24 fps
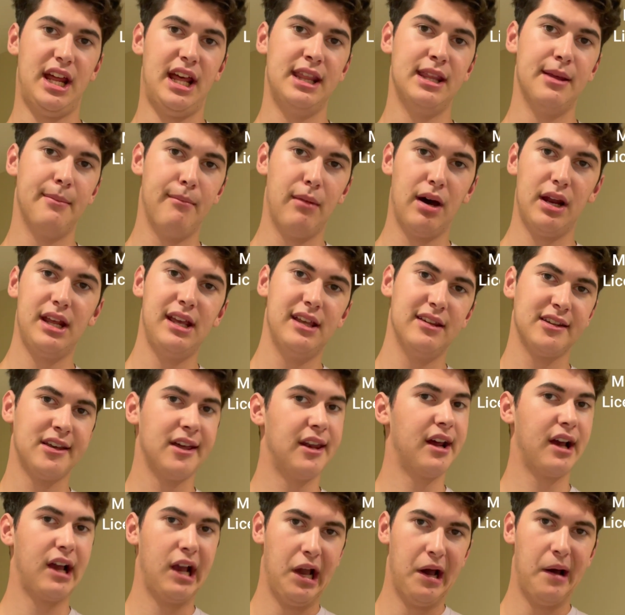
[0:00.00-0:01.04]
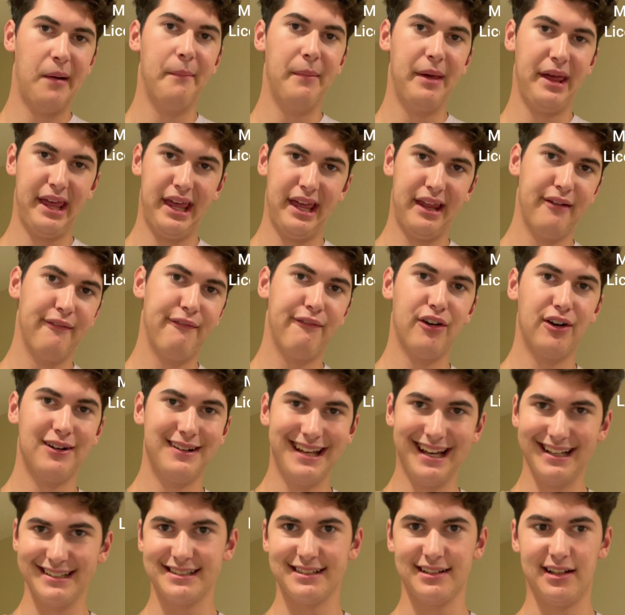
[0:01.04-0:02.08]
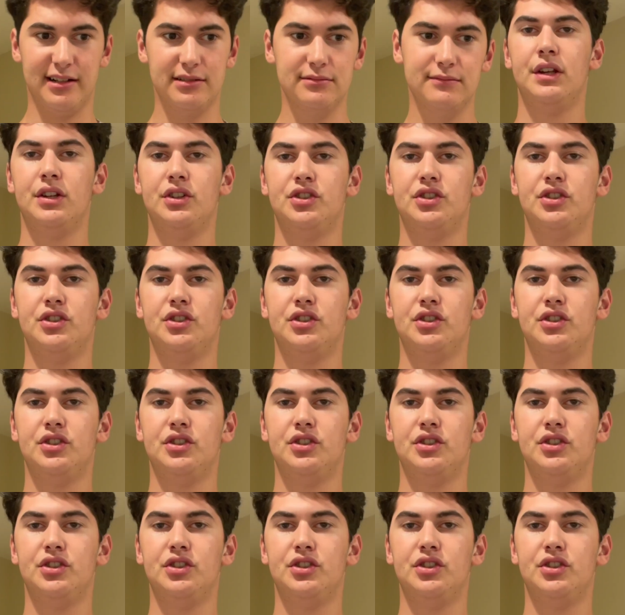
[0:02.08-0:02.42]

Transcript: and the money is going to come in for Tesla.